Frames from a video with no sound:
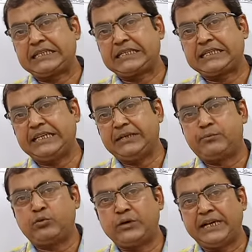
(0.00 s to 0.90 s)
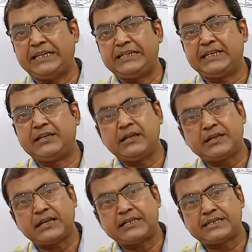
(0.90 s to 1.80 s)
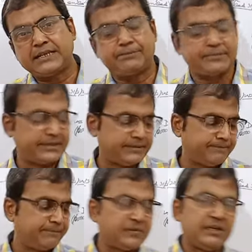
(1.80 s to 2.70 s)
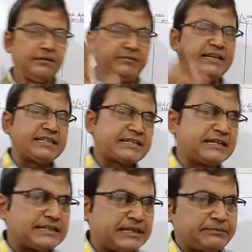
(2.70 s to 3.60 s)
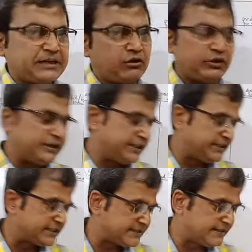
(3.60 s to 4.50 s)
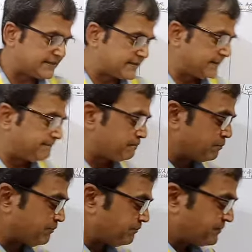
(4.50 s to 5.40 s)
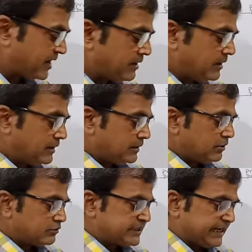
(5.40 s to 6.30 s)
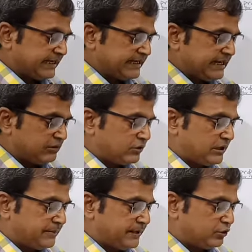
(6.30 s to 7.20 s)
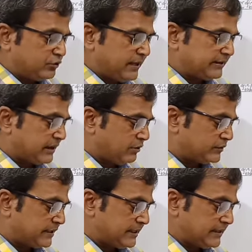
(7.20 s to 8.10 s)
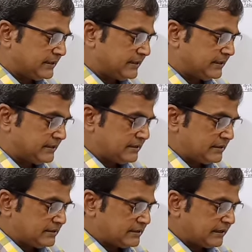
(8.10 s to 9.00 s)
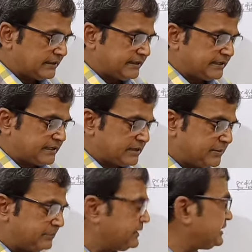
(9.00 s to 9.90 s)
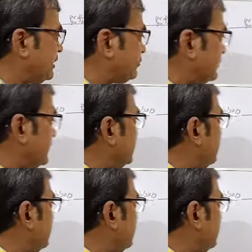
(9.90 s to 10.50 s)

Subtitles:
P, prudent concept. Various concepts I already discussed. Now salary account given 12,000, Sunday debtor 50,000.